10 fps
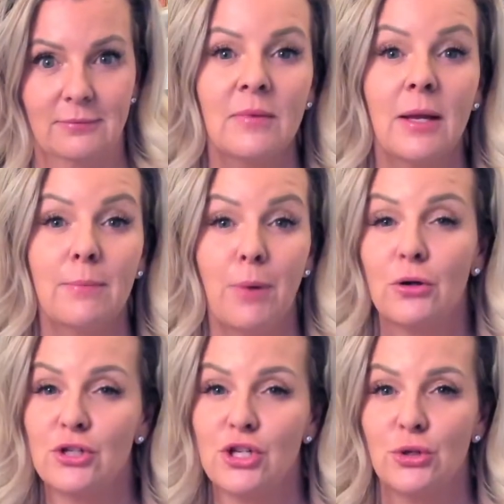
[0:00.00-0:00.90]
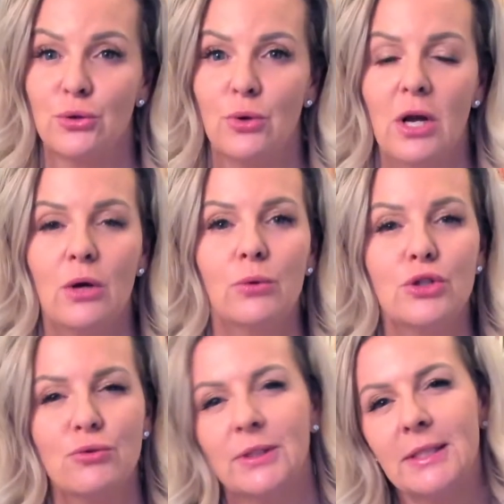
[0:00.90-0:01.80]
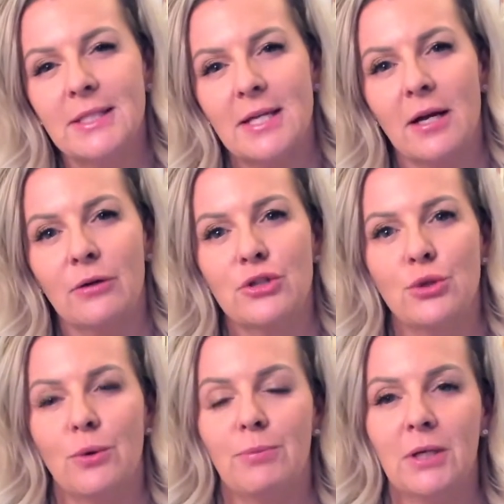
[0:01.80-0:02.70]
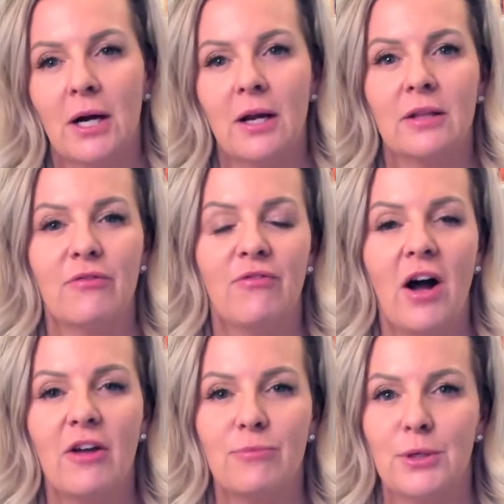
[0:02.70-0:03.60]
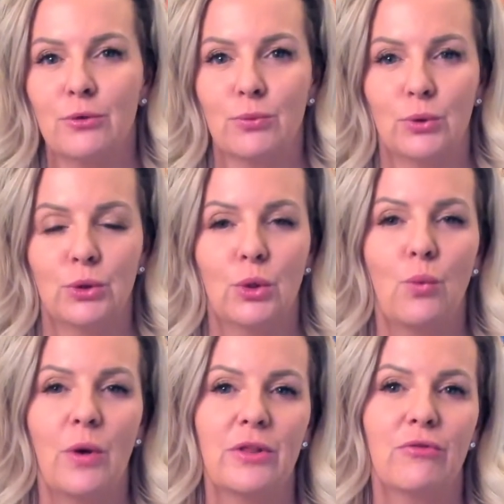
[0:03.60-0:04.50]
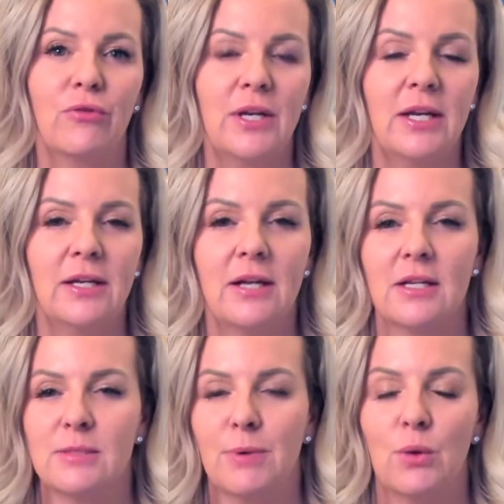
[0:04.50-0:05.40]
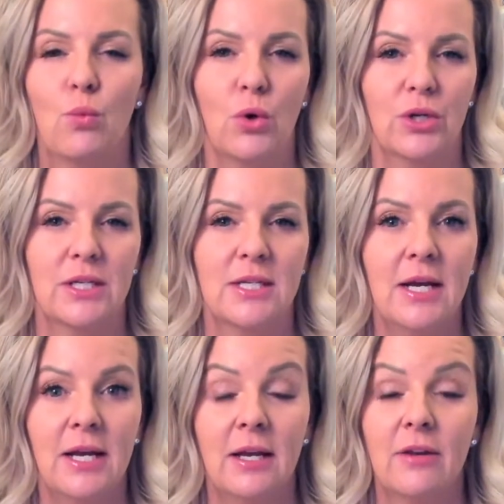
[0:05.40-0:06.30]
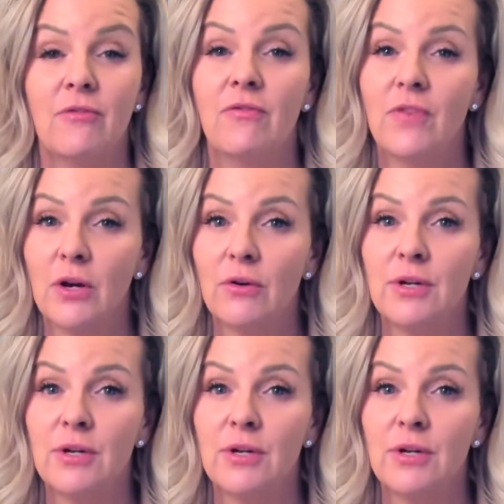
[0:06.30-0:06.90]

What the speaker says: In part 2, we're drilling down to applying the 5-meter rule when the free hit has been awarded in a very